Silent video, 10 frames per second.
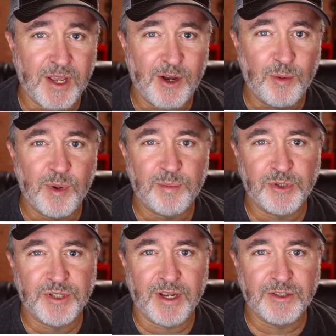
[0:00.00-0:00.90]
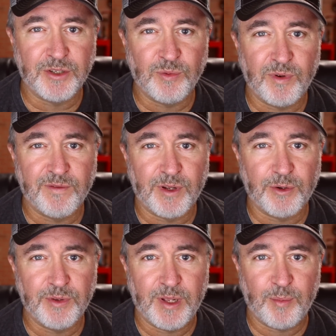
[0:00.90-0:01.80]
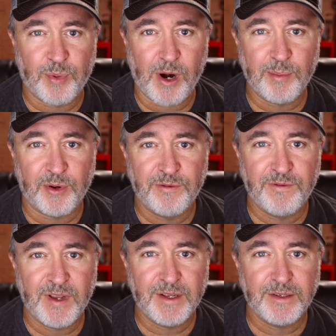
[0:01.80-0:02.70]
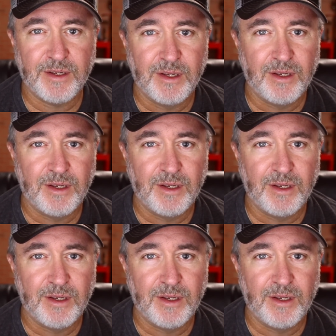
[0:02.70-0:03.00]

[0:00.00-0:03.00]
to helmet protection, we've learned that proper fit